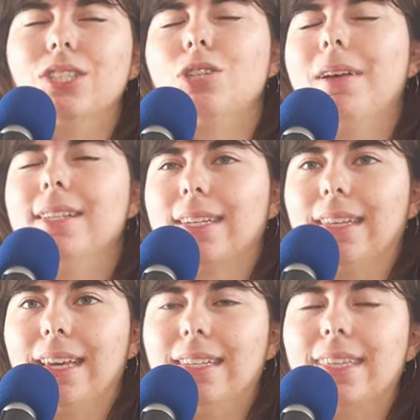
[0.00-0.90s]

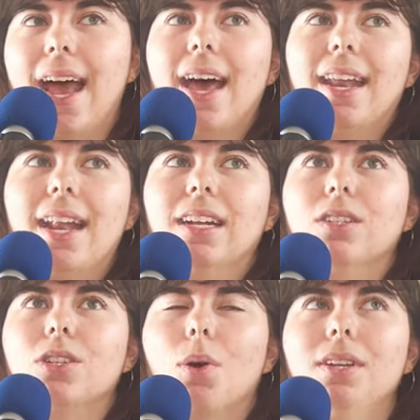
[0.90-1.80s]
basically is Anne,
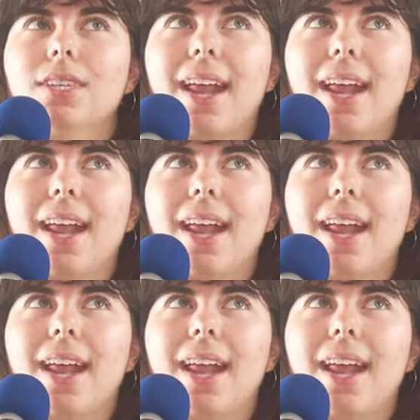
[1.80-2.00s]
and going to